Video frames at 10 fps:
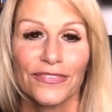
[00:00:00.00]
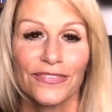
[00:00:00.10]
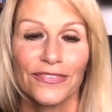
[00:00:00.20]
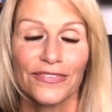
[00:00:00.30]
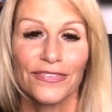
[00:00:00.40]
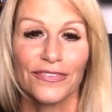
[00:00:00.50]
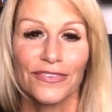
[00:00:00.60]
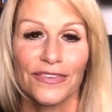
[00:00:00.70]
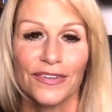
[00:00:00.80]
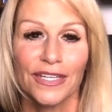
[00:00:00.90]

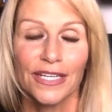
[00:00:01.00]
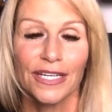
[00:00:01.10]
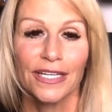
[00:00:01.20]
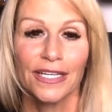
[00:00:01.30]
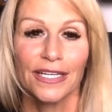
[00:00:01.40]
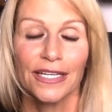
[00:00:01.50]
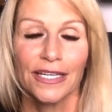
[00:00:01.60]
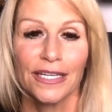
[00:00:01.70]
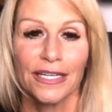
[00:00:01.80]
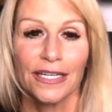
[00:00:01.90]

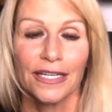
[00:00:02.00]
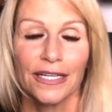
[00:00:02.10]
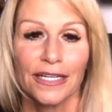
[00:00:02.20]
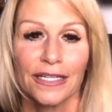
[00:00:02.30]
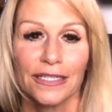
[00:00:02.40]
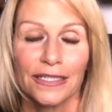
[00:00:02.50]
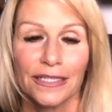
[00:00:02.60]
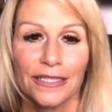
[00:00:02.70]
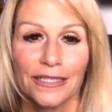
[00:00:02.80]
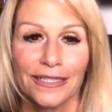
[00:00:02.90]

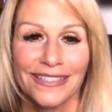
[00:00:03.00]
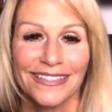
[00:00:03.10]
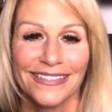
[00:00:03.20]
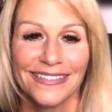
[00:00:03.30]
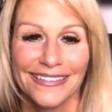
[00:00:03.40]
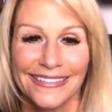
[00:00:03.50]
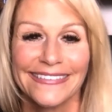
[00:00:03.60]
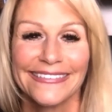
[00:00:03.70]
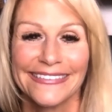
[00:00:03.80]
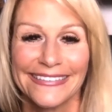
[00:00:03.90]

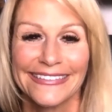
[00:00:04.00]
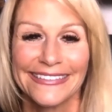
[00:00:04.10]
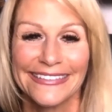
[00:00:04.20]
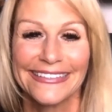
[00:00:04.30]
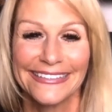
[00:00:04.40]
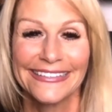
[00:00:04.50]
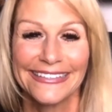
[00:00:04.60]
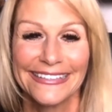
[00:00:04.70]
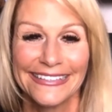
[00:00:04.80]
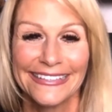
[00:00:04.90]

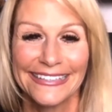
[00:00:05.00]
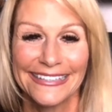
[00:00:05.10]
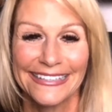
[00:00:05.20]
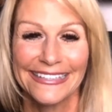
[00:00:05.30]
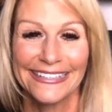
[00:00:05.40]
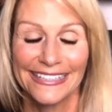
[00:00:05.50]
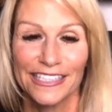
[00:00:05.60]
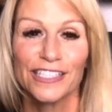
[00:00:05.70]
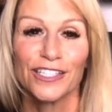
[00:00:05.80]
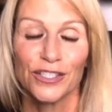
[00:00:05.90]

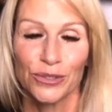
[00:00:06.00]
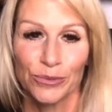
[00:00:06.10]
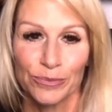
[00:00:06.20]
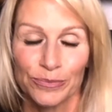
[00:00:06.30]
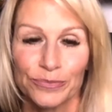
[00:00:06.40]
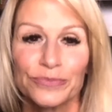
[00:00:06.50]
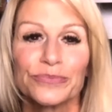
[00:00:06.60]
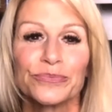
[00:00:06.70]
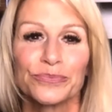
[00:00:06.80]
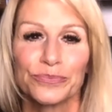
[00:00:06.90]

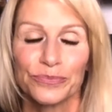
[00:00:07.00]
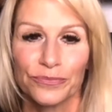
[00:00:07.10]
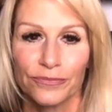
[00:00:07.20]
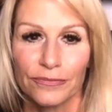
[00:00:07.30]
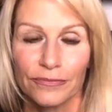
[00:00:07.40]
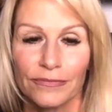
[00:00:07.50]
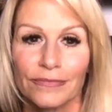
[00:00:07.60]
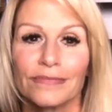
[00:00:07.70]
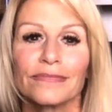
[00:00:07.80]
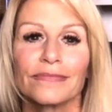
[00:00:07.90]
No words are spoken by the person on screen.